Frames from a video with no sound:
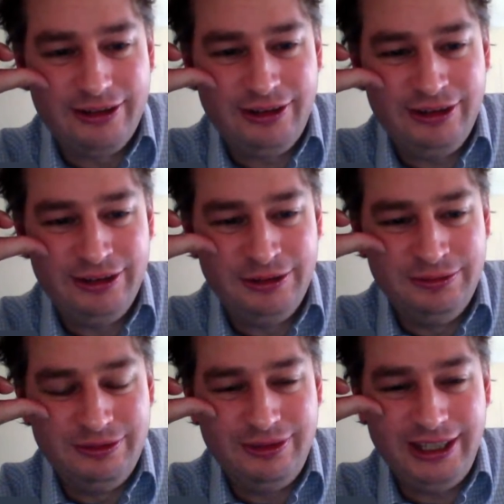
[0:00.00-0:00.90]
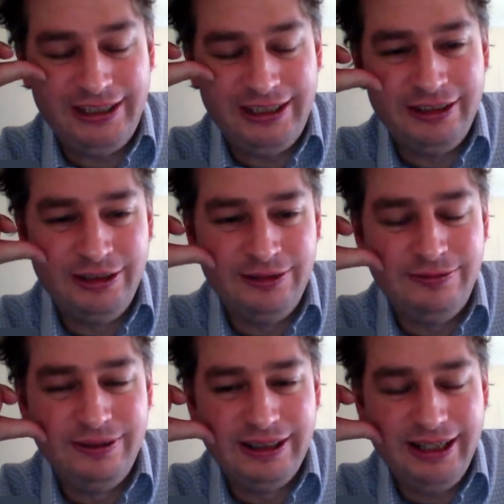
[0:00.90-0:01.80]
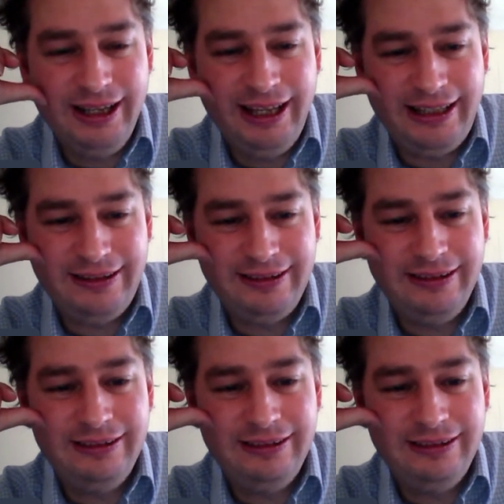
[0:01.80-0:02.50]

you think you've hit